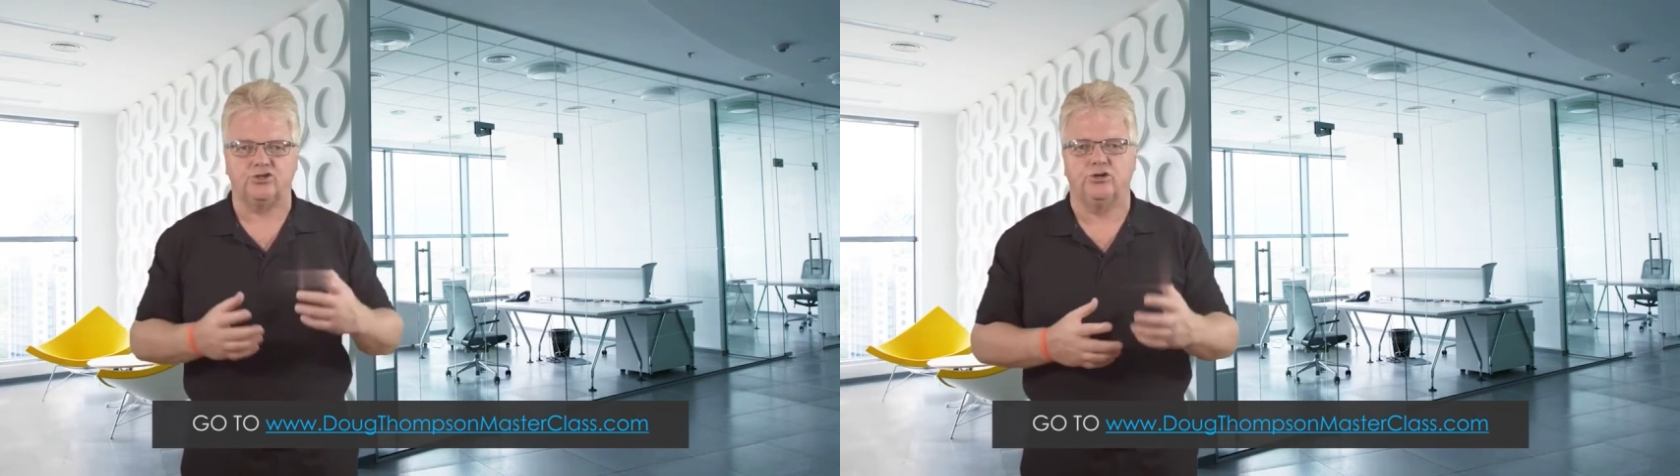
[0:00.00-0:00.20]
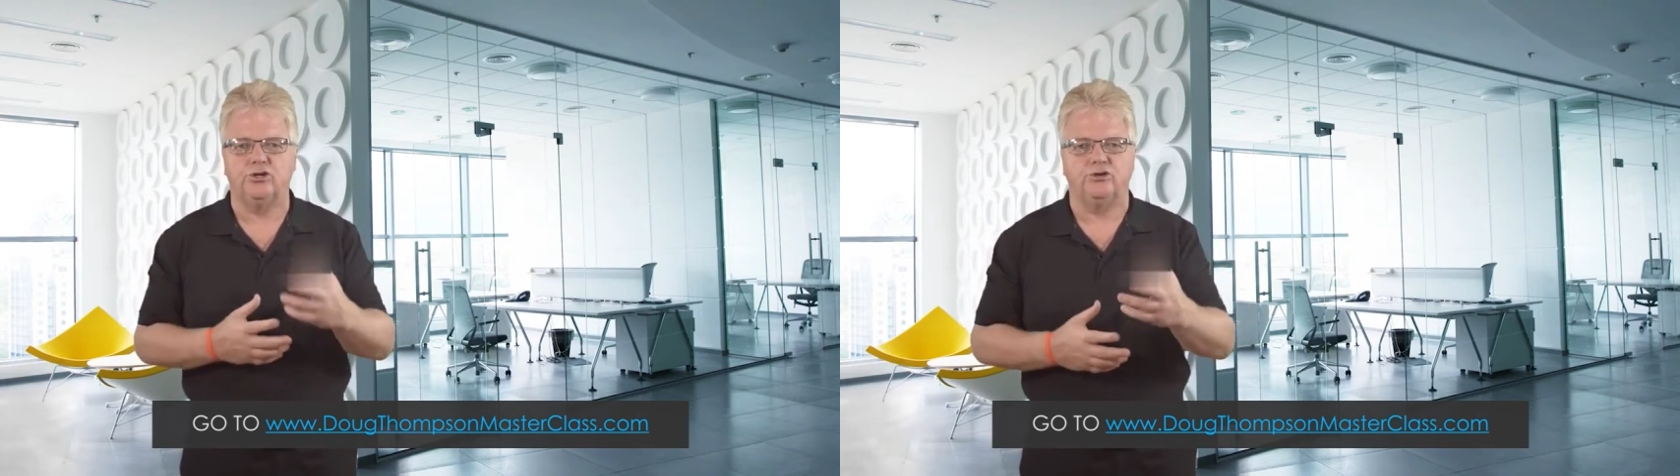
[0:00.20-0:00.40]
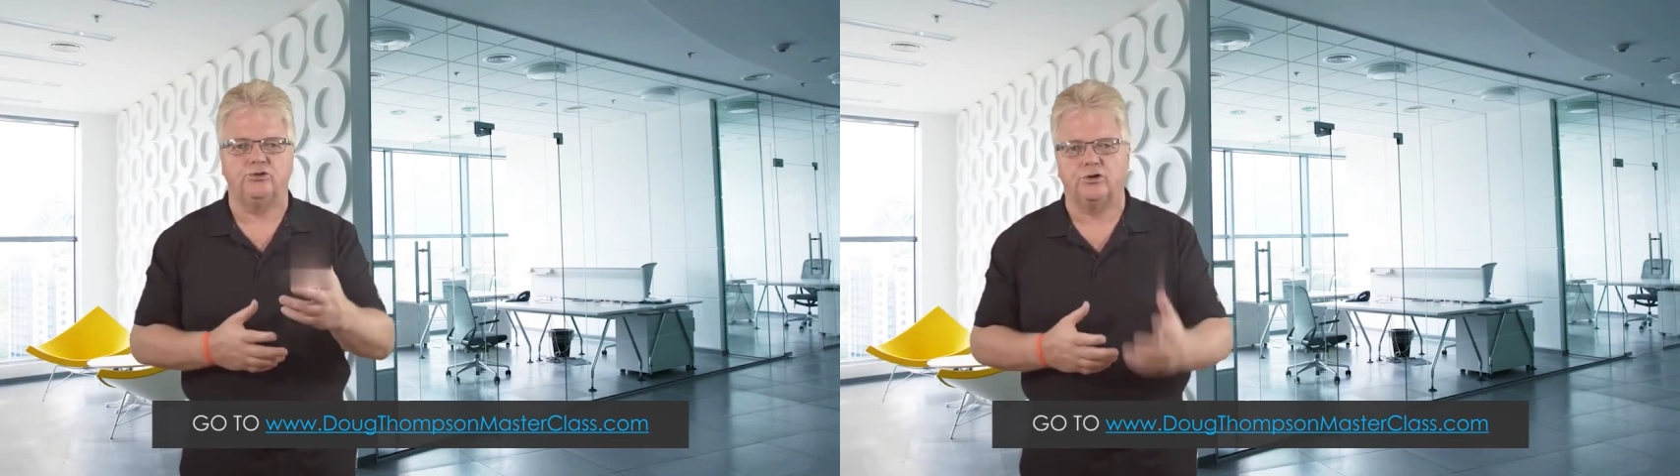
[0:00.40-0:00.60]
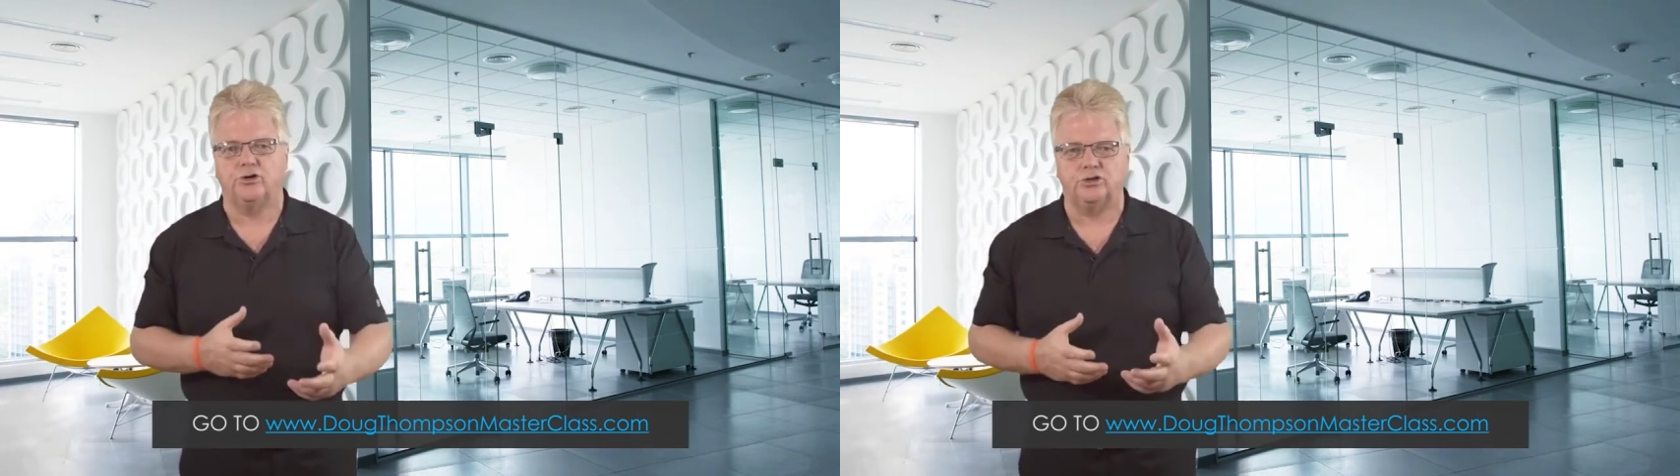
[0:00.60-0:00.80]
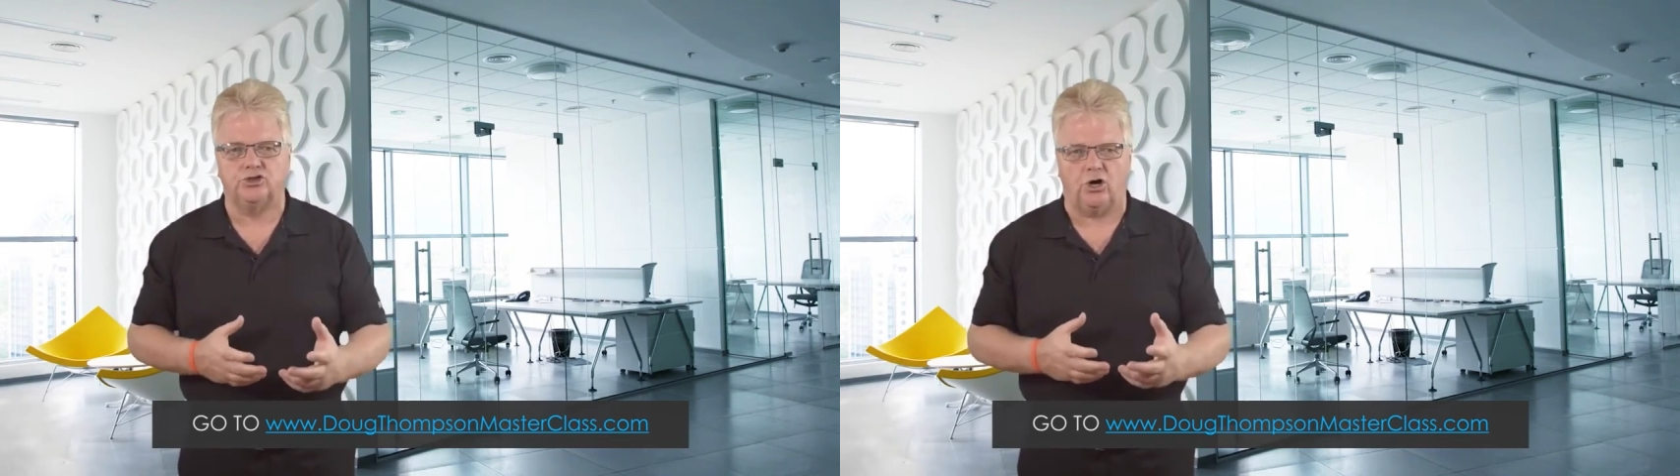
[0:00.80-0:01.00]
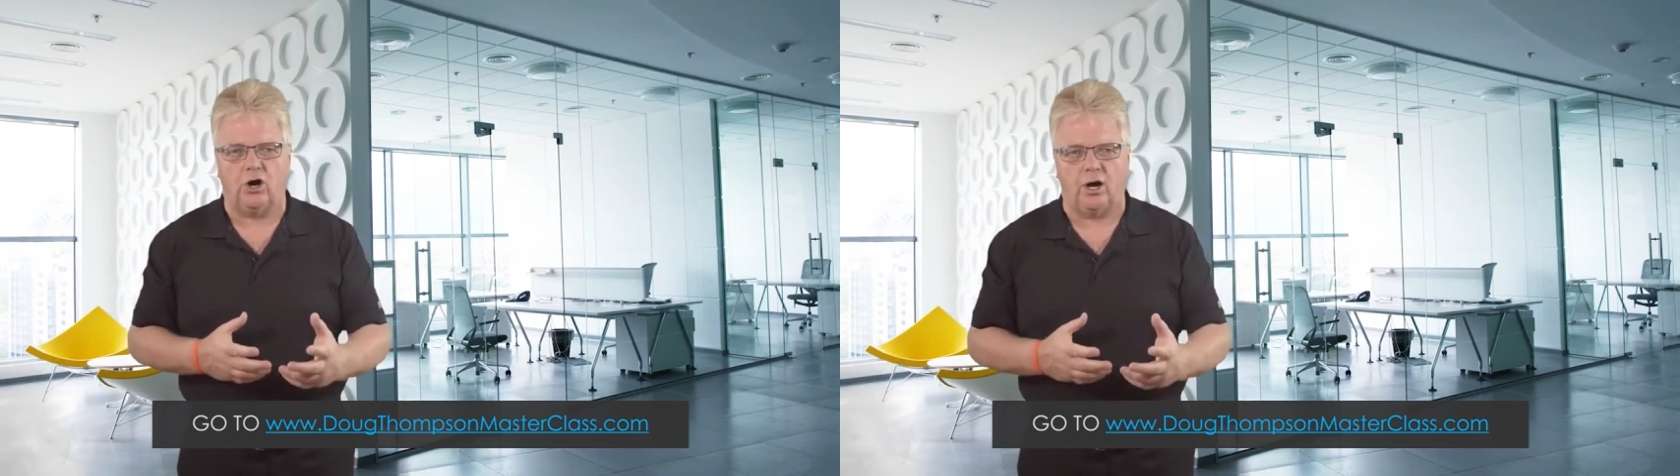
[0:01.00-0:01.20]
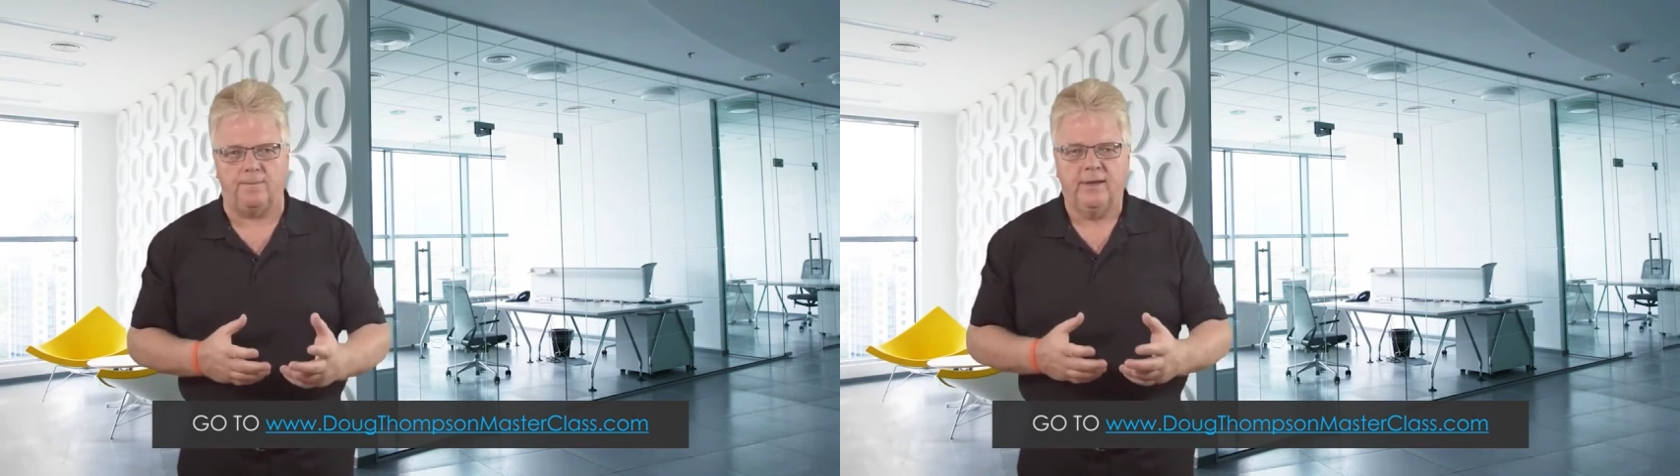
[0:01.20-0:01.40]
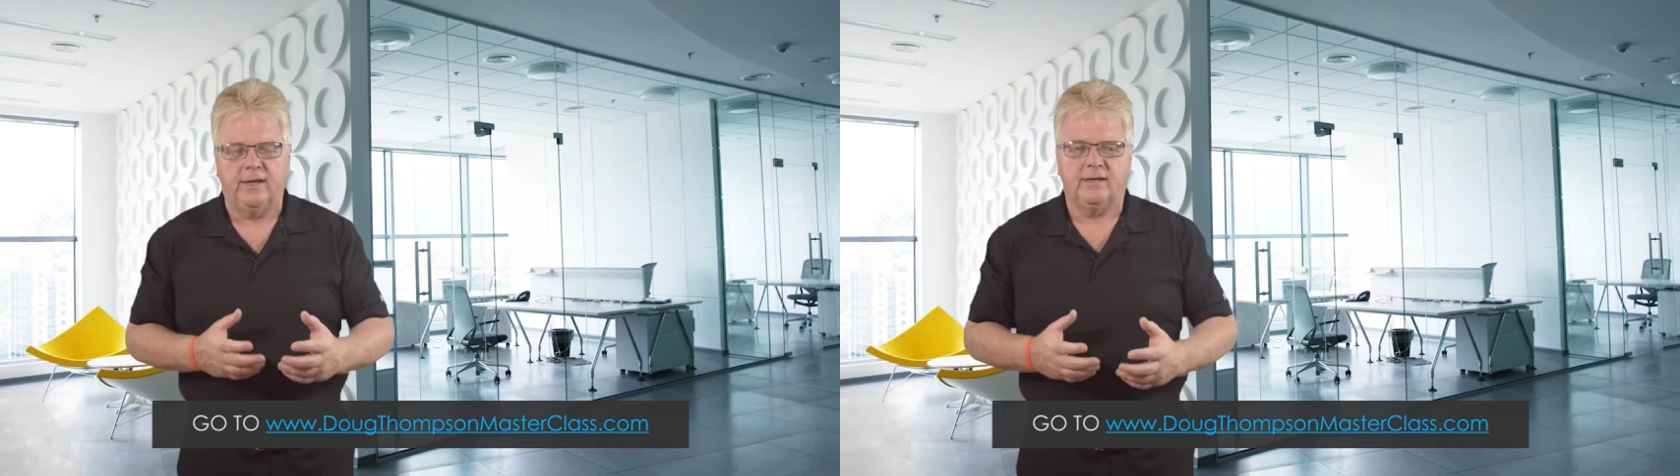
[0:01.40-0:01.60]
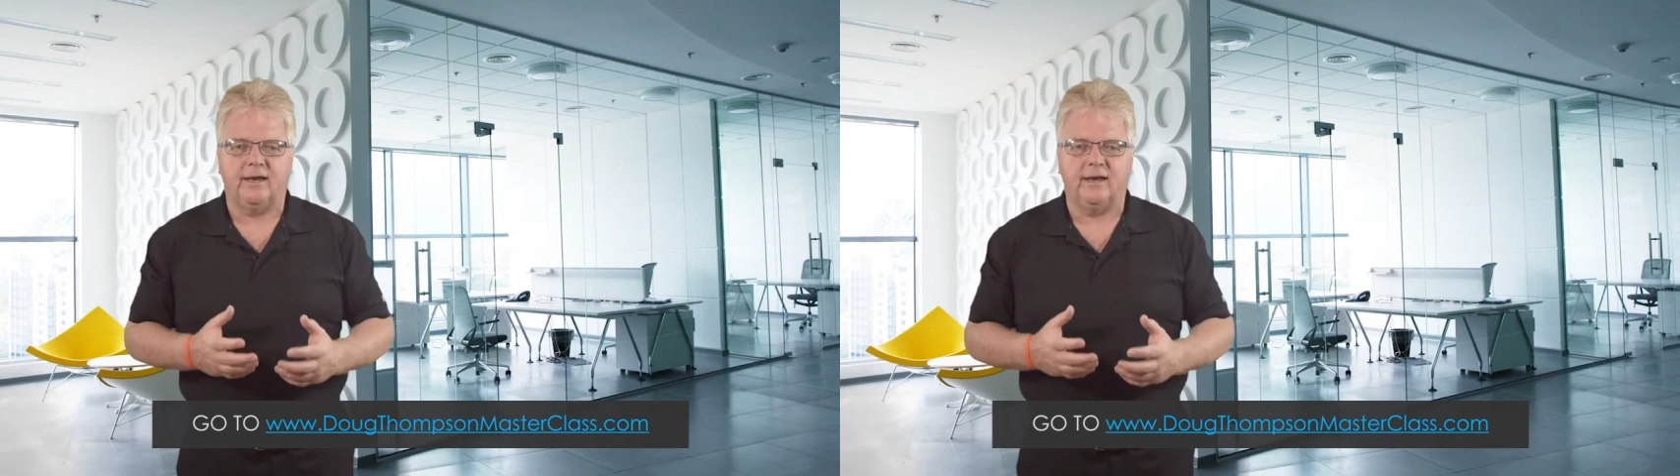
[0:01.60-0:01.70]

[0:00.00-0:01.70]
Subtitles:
you're going to do a good job